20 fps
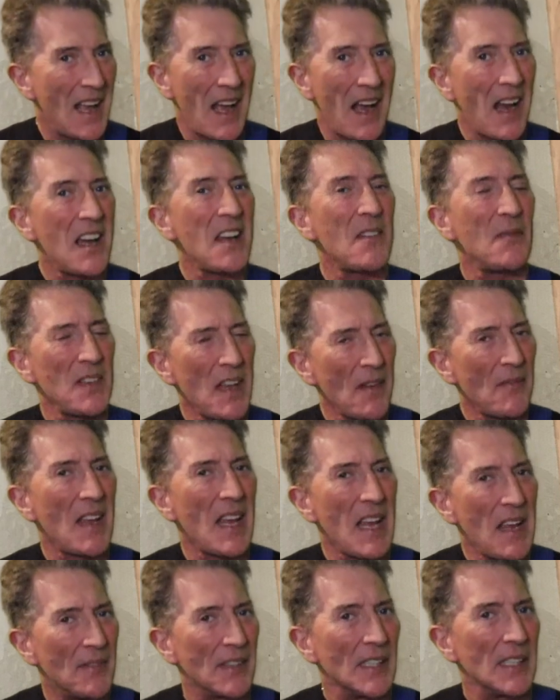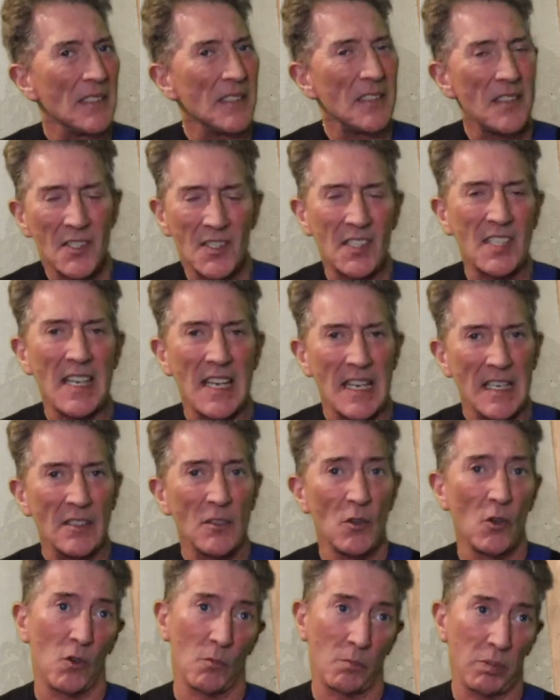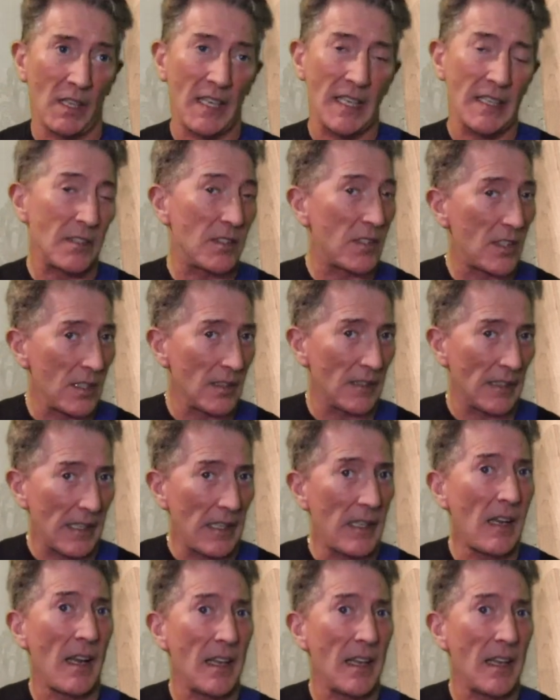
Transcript: I have never ever seen or played, certainly,